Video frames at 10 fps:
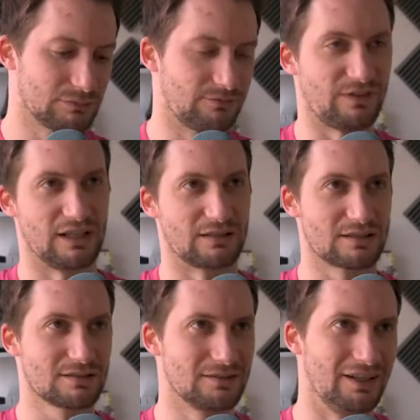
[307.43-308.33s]

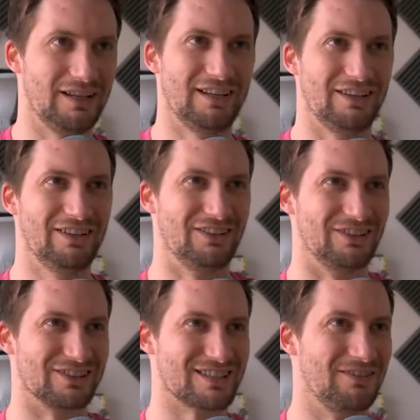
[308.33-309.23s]
fix
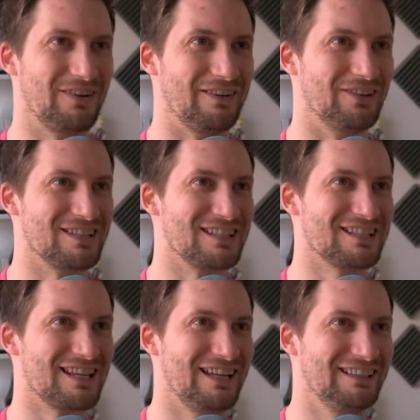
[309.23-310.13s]
or something. Wait, what did it
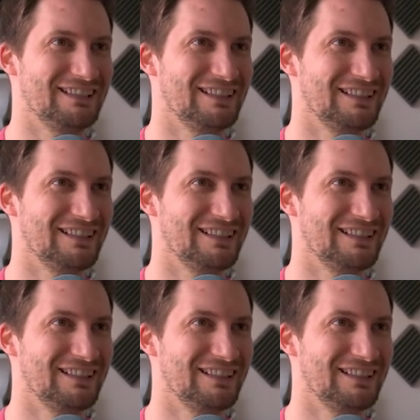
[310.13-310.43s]
say?